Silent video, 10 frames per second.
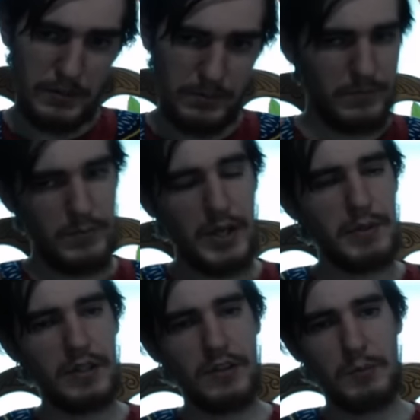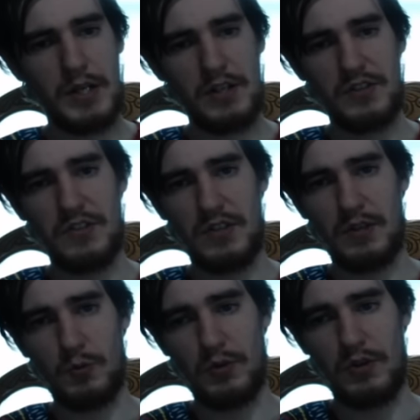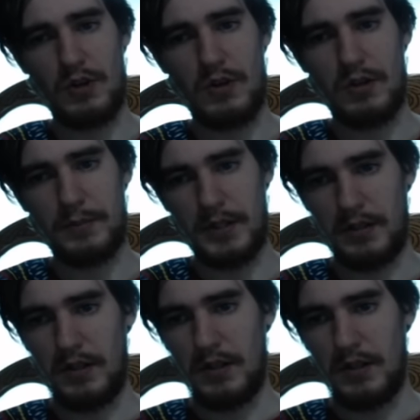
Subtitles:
Maybe this mask design will grow on me,